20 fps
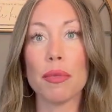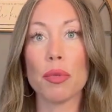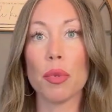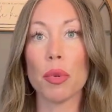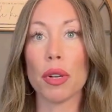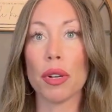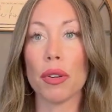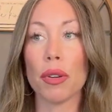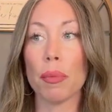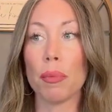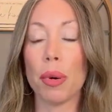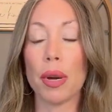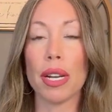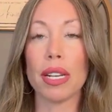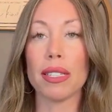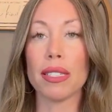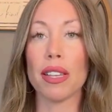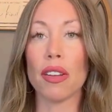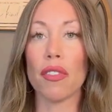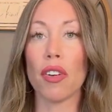we're putting
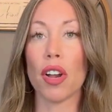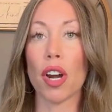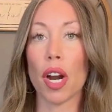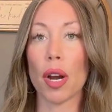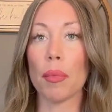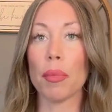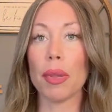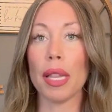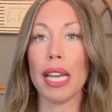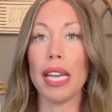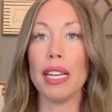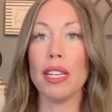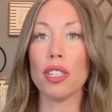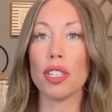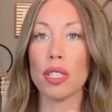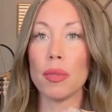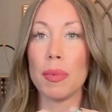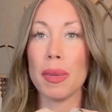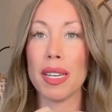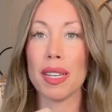stuff on our plate
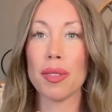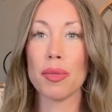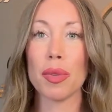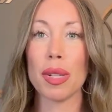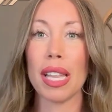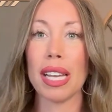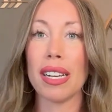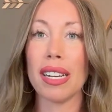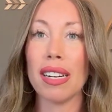just because we're like,